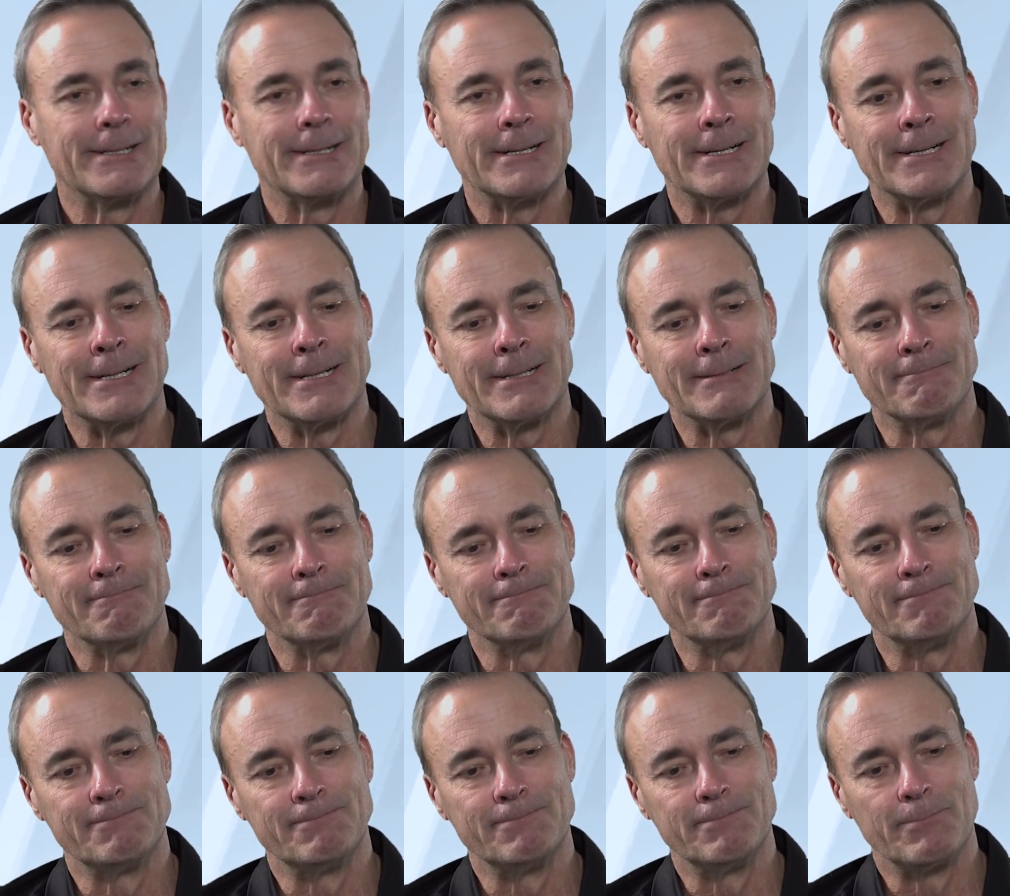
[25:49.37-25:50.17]

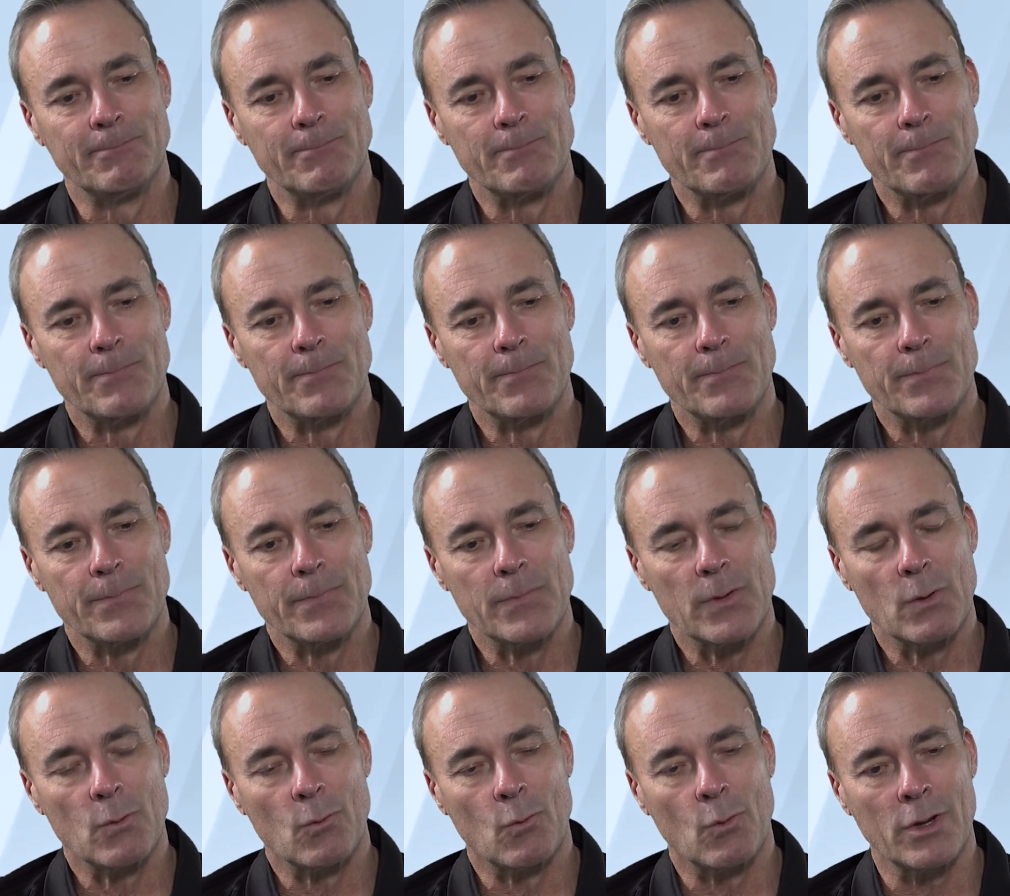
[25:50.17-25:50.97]

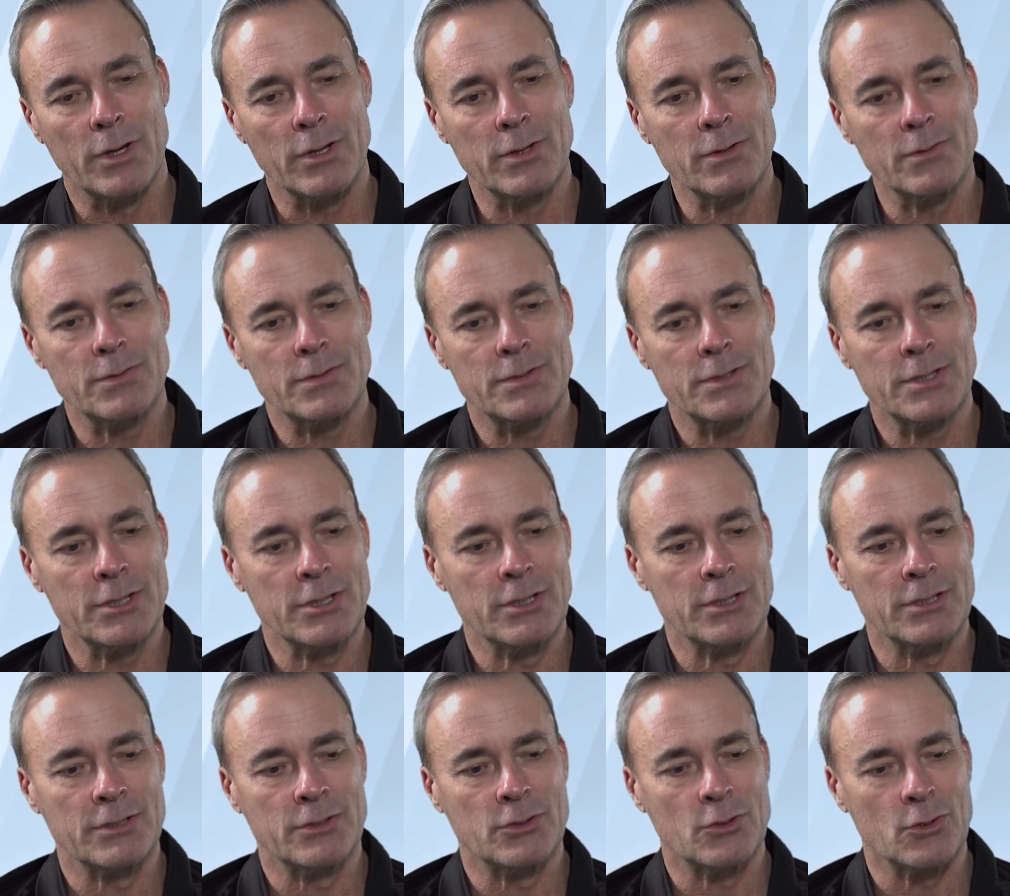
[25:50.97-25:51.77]
What do you
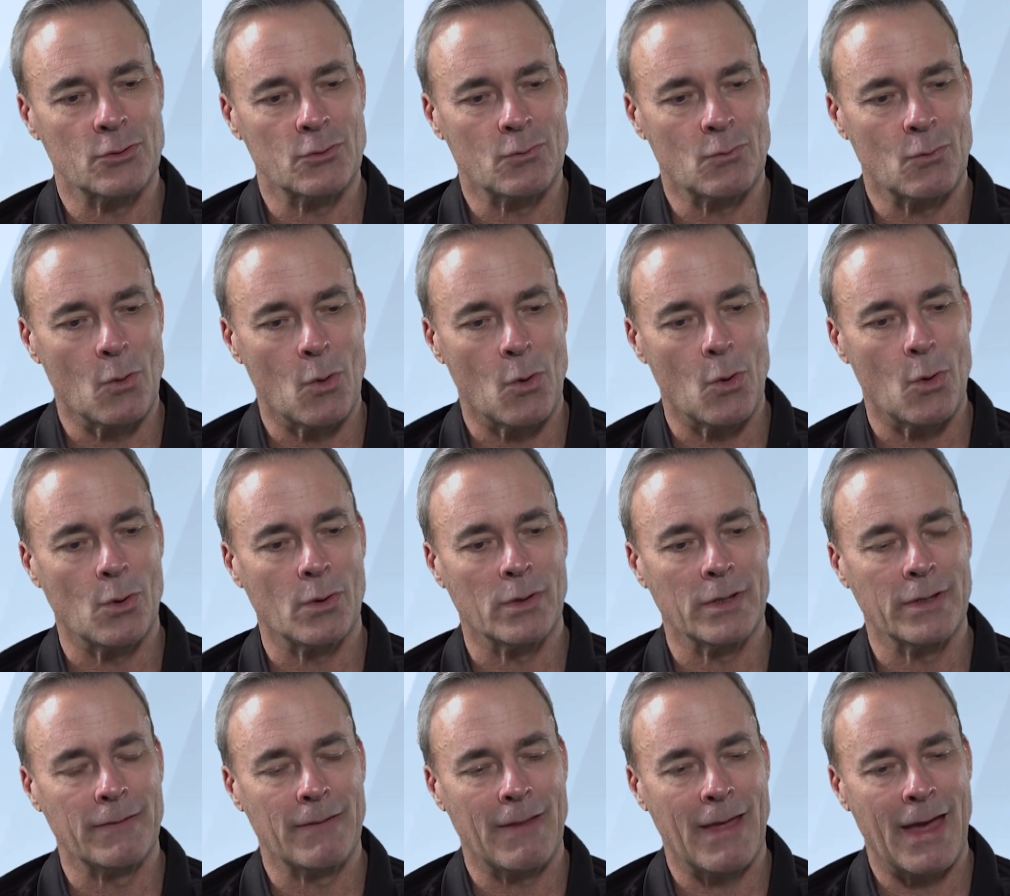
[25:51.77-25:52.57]
see as your
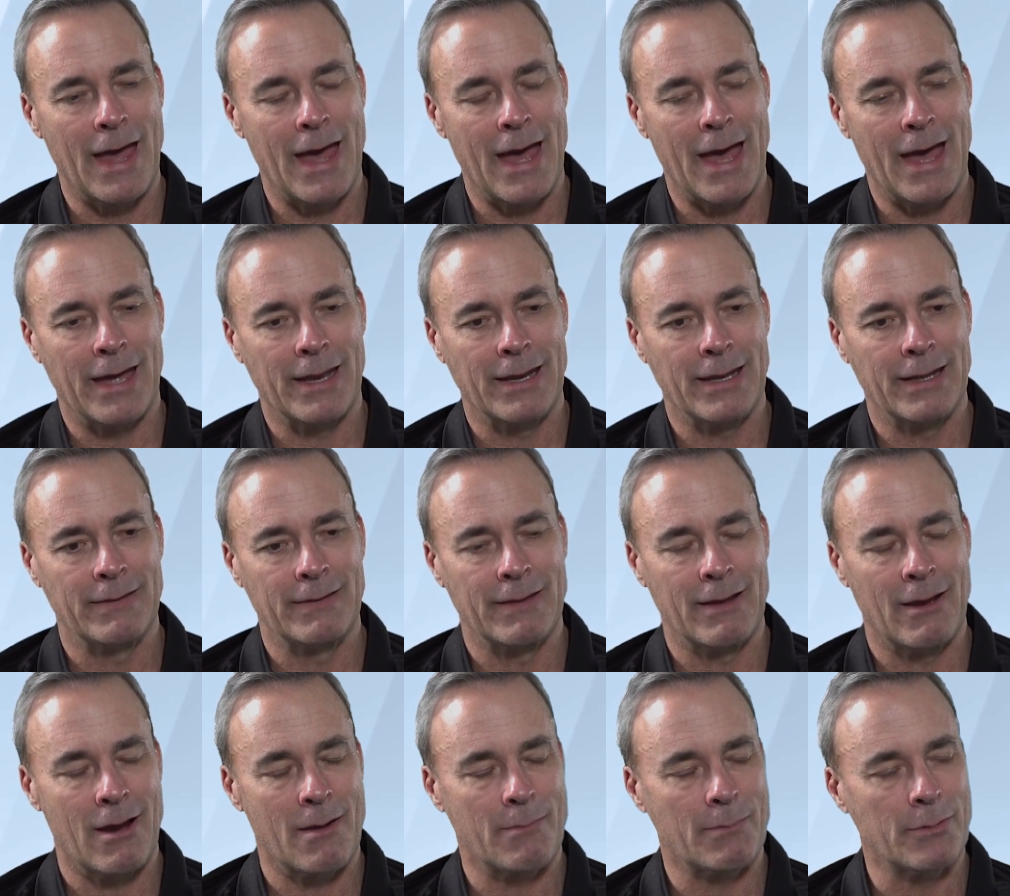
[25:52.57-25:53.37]
role in that
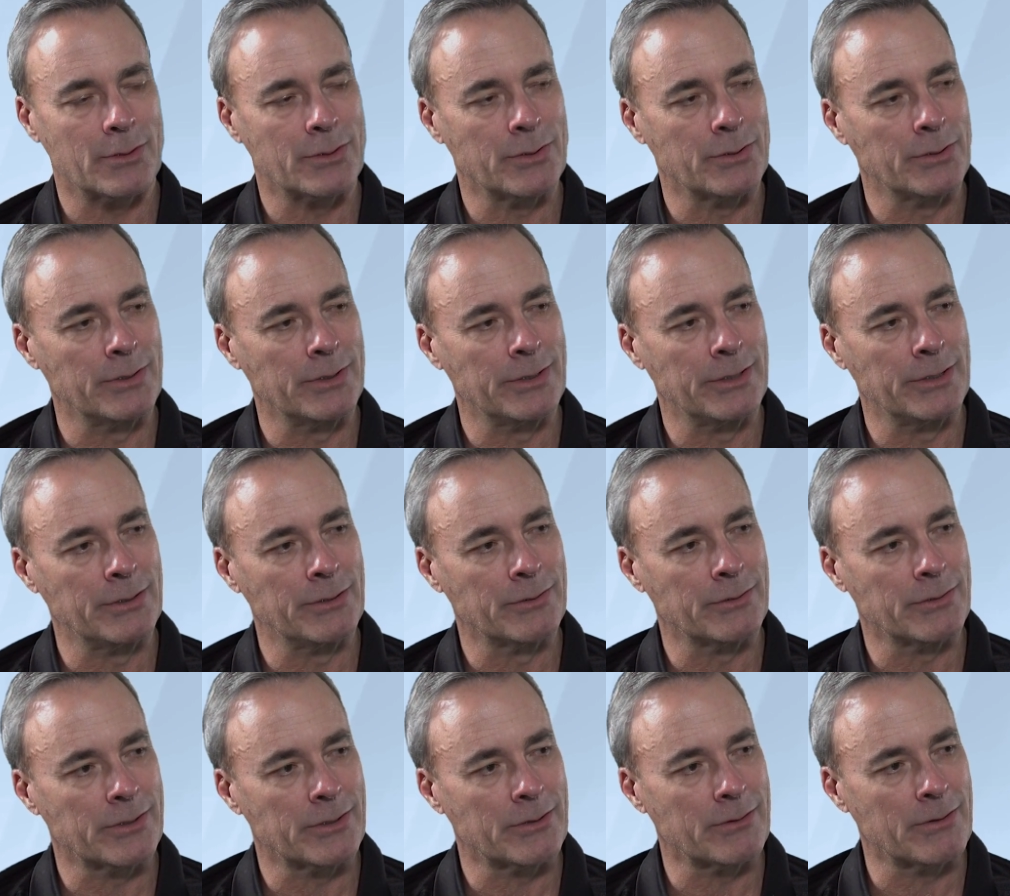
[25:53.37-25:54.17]
and the opportunity
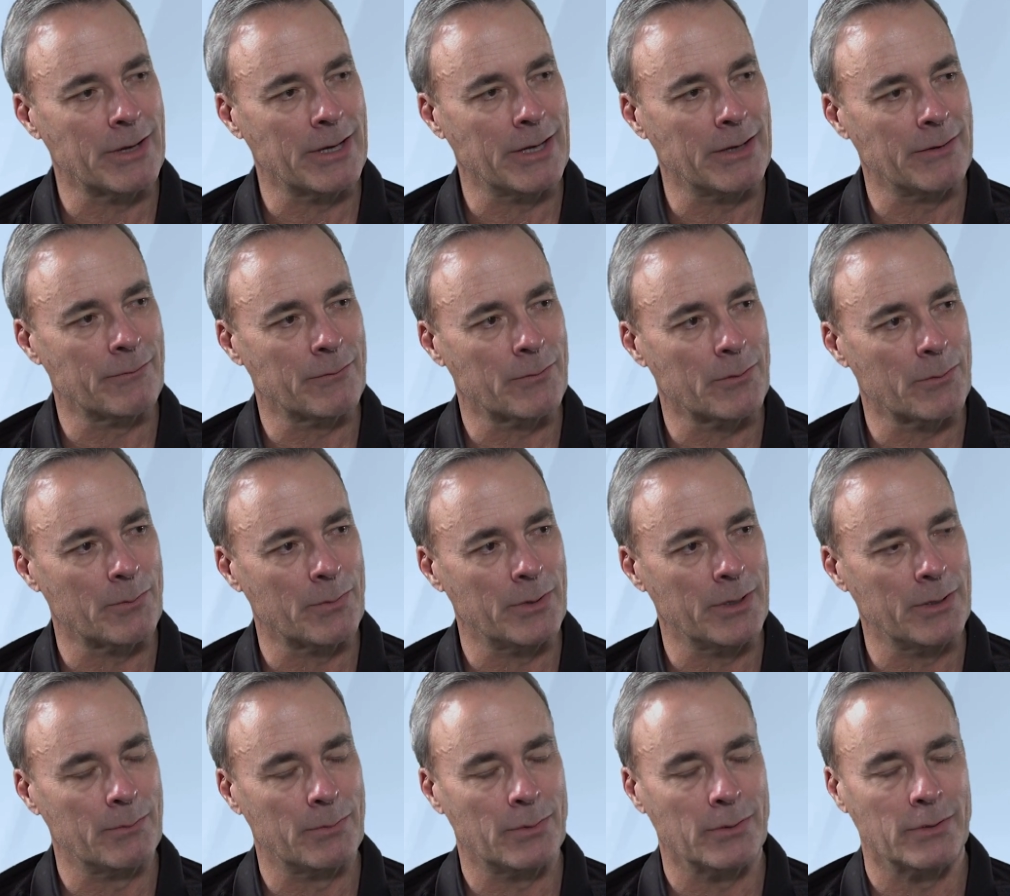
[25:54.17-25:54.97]
you're creating for
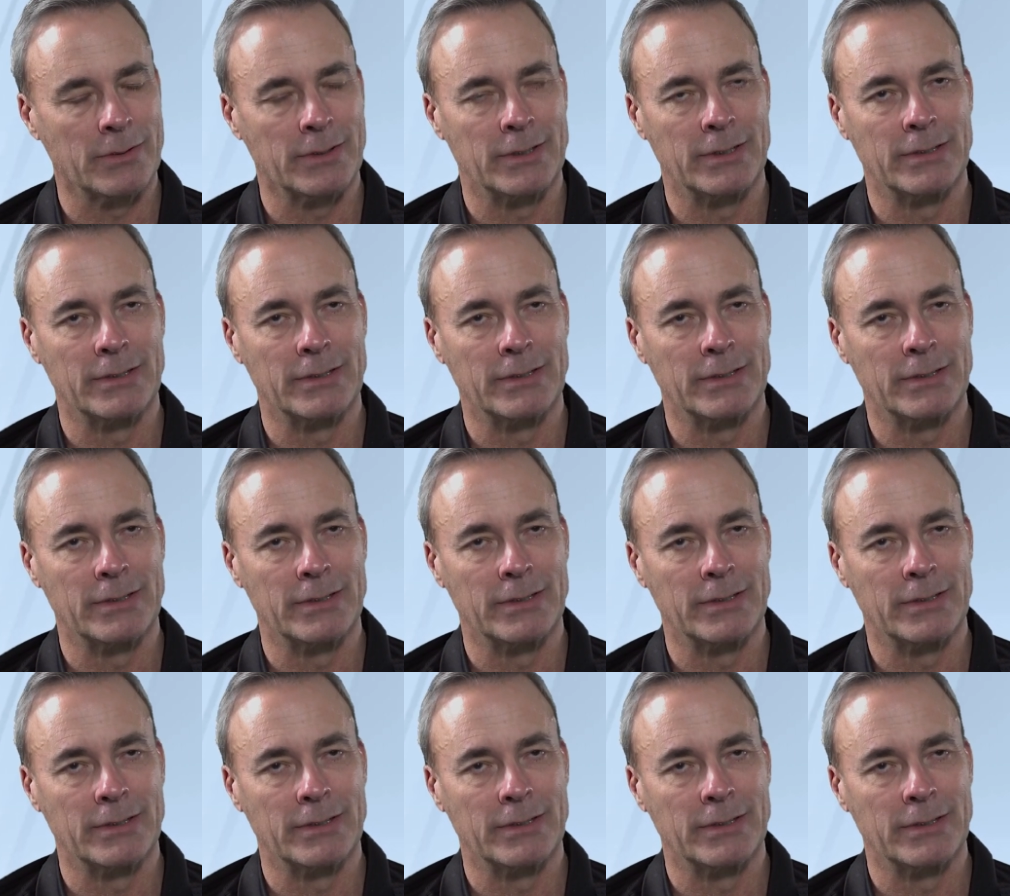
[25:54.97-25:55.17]
people?